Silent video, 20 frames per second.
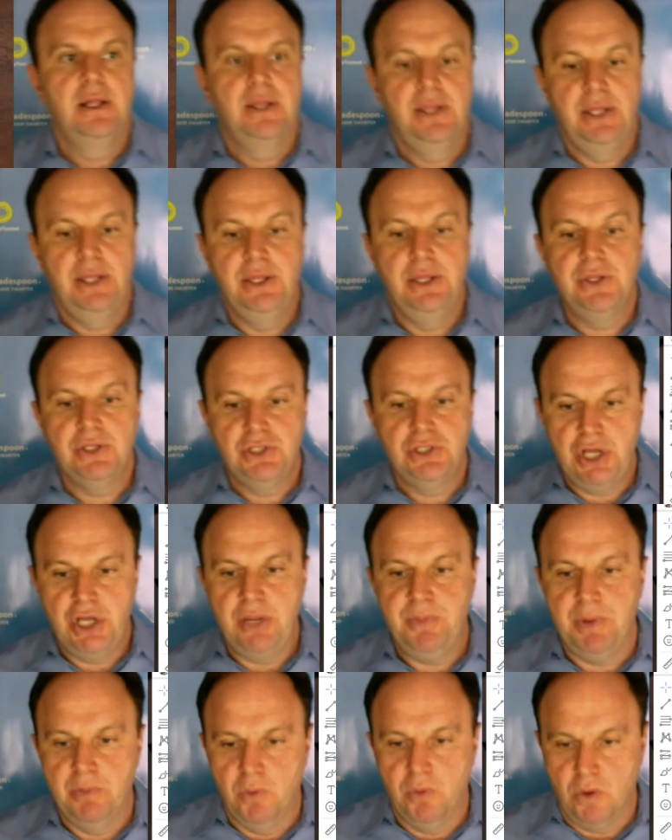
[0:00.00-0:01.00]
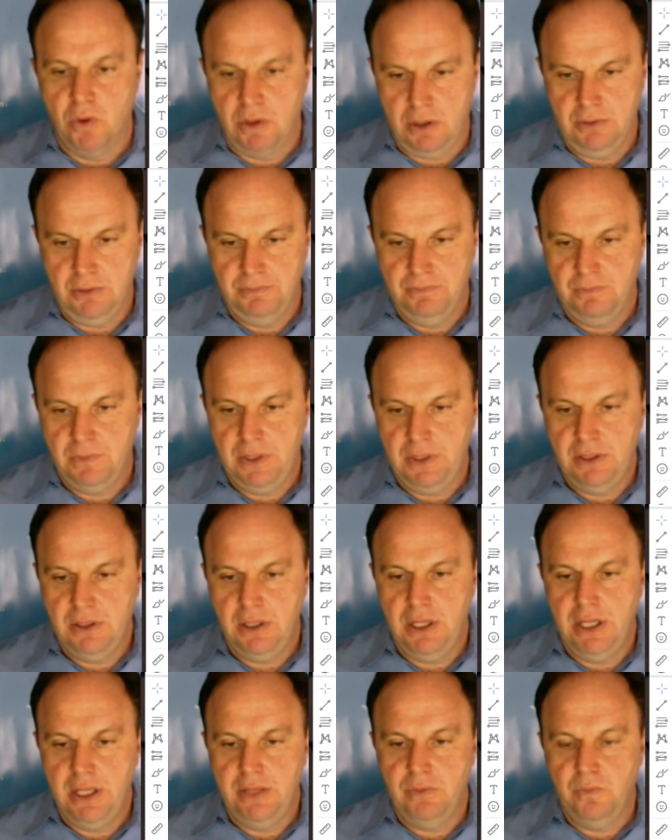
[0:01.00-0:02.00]
in the JP Morgan, right?
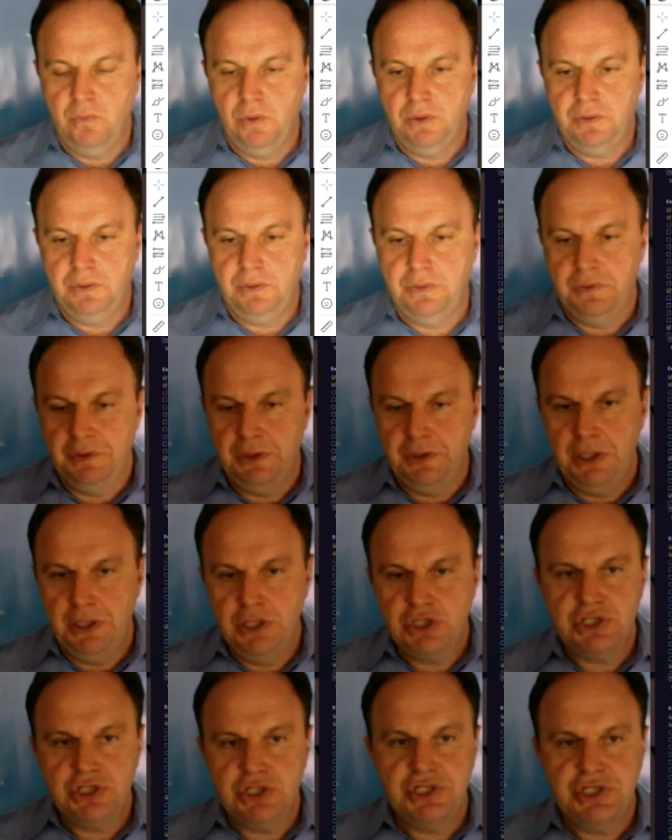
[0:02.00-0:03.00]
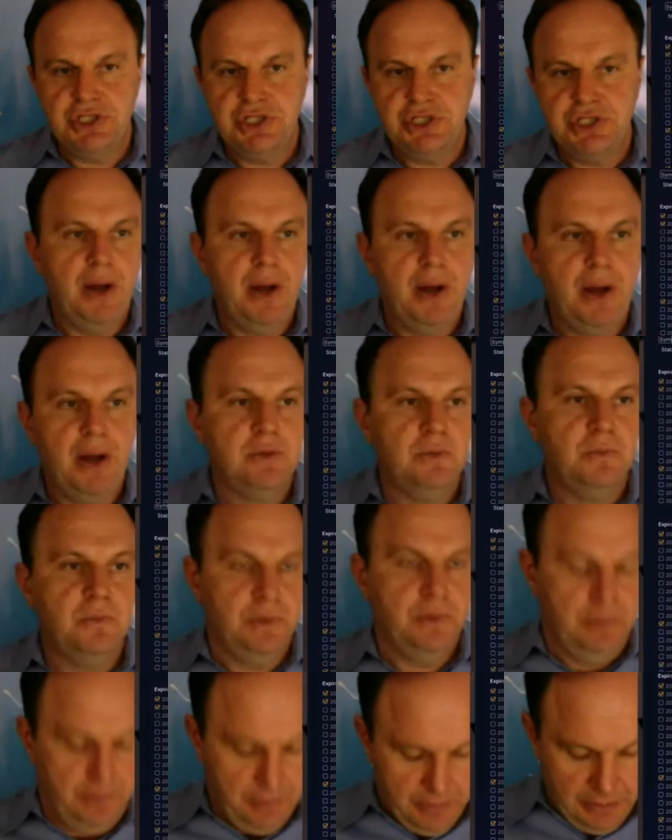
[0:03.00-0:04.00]
And what the interesting part,
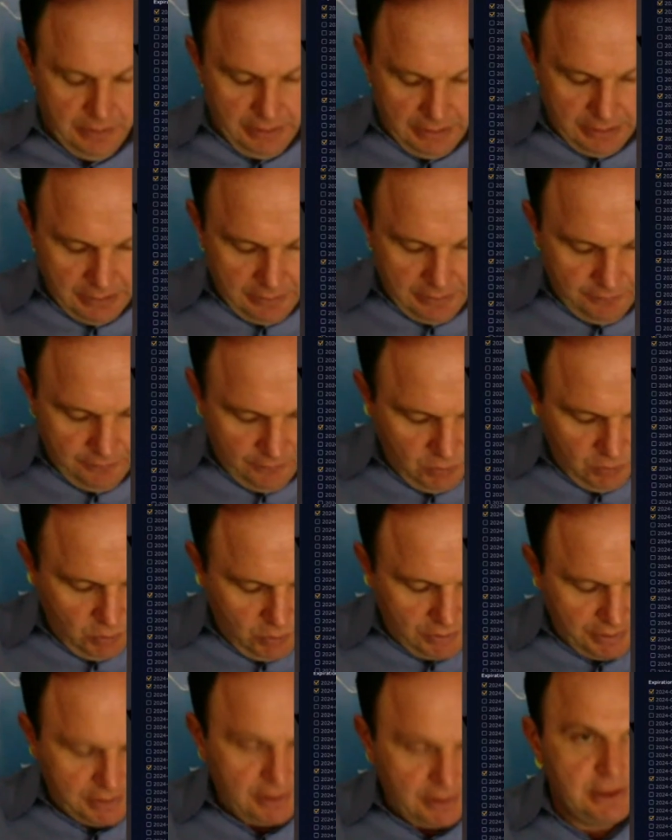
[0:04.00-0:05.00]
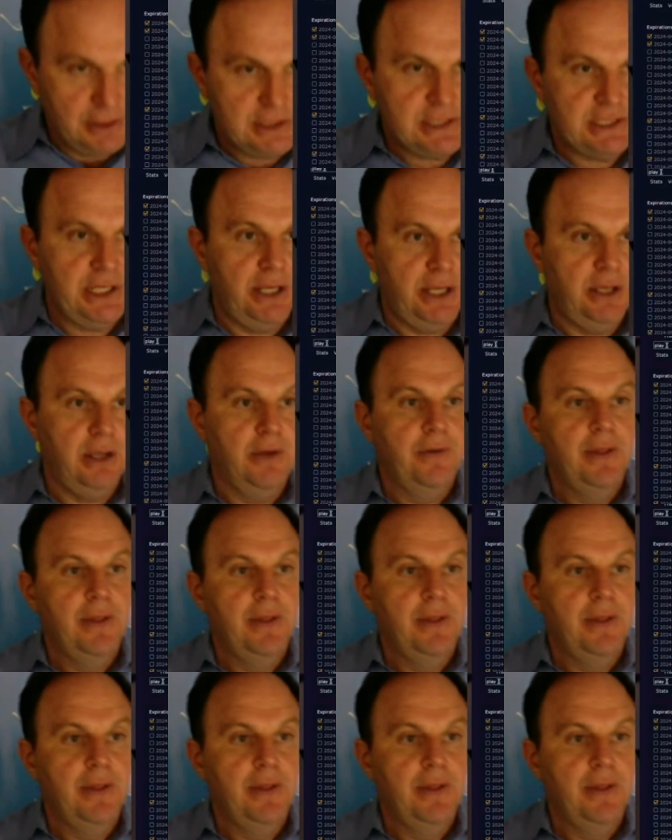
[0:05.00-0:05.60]
if you look at the, let's say,